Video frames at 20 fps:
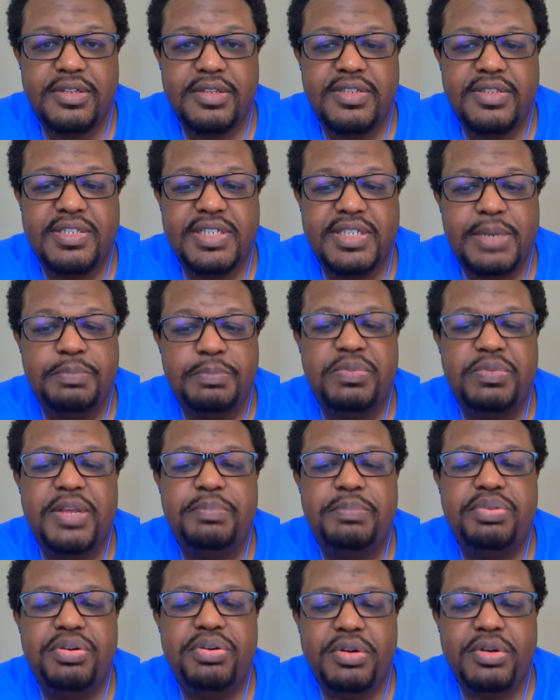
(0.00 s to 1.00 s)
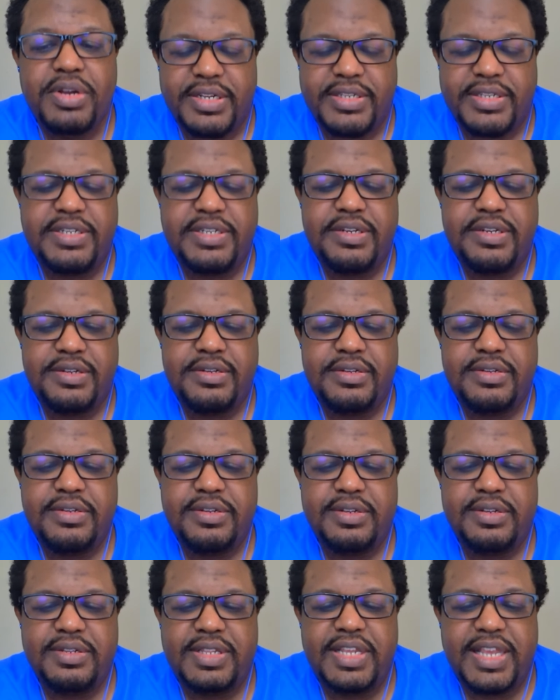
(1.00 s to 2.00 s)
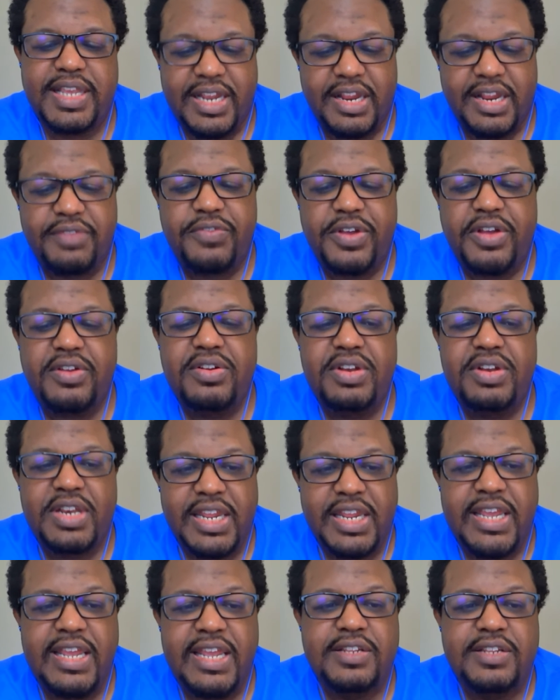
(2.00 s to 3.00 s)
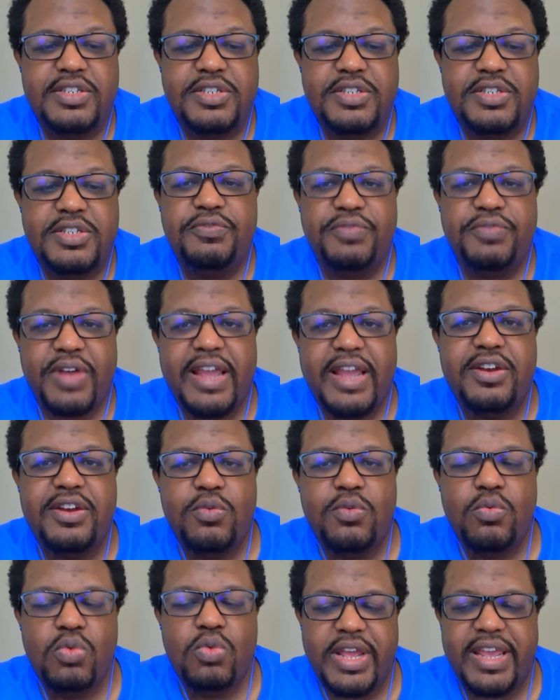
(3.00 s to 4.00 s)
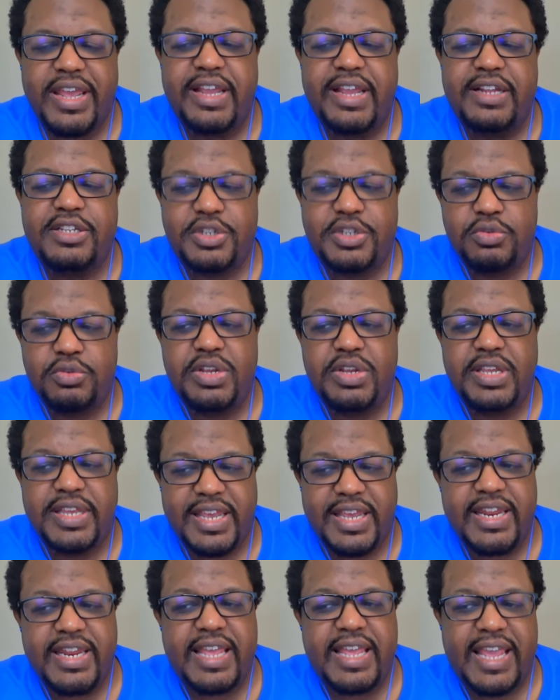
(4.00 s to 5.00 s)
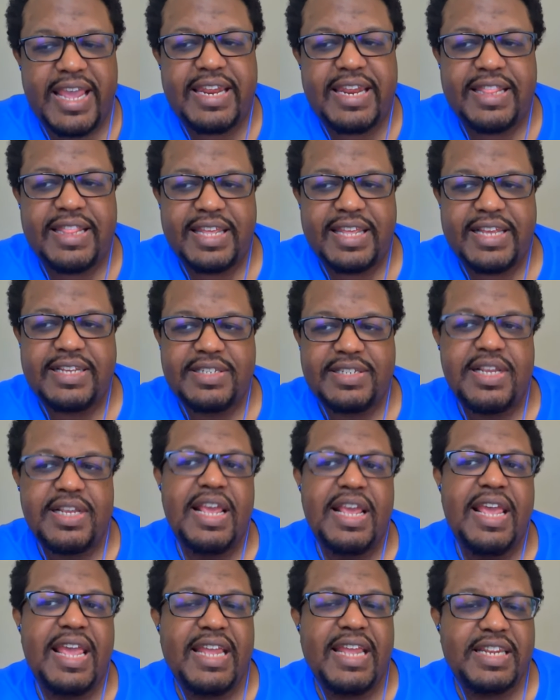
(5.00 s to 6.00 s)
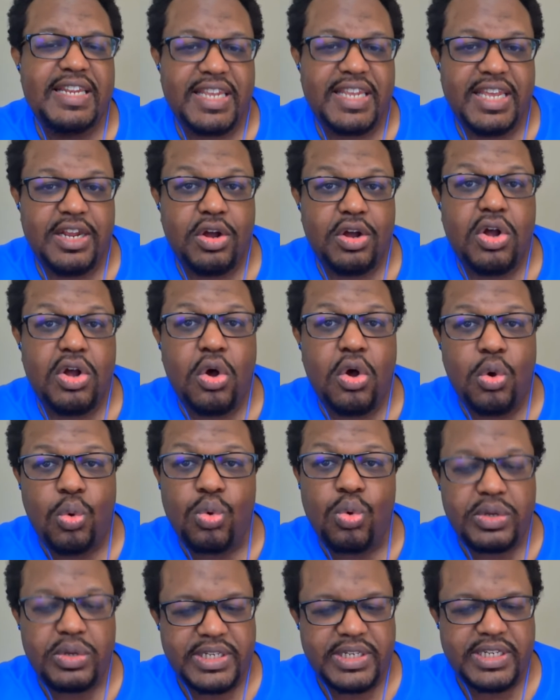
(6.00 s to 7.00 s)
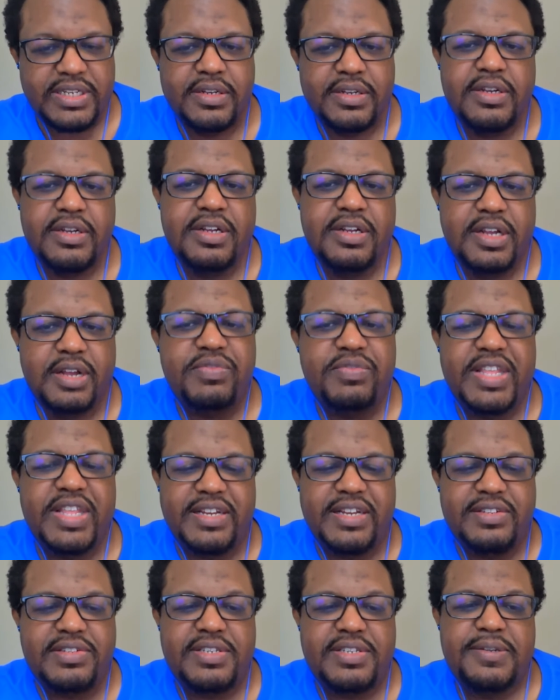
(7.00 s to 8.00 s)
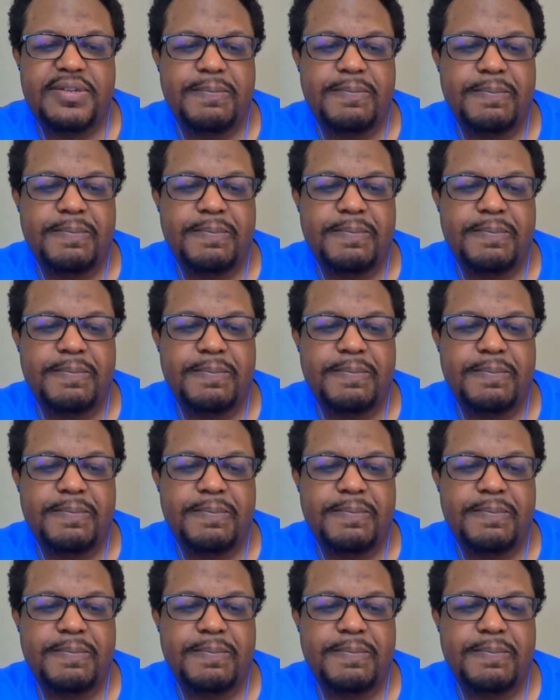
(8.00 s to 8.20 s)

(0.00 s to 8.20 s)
Simply put, the NFL needs to find a way to get ahead of this and to get a hold of this.